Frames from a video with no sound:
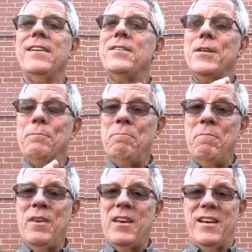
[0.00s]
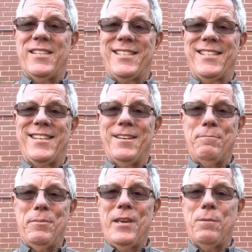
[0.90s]
to miss
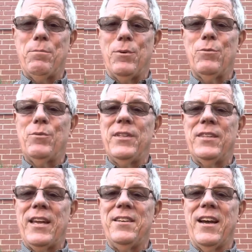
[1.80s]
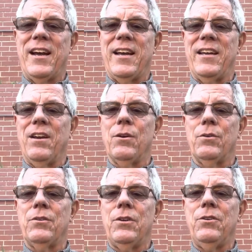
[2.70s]
people when they die and go
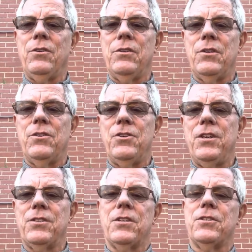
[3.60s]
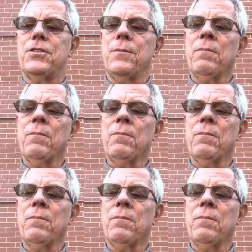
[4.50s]
into to Jesus.